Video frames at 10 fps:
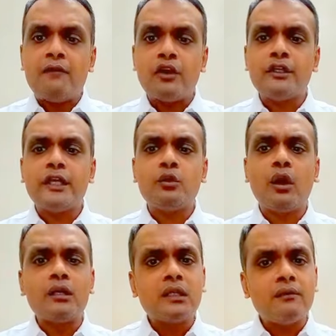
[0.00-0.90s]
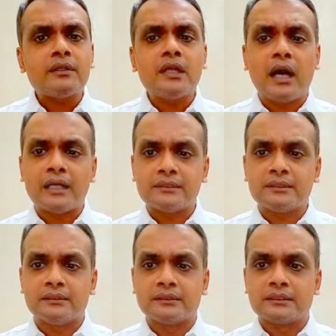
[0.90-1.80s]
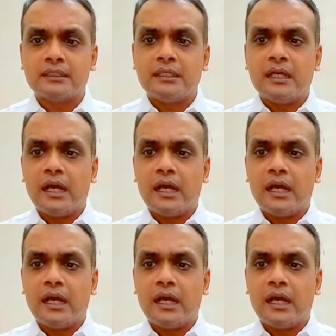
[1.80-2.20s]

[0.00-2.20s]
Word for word: I wanted to uncover the answers.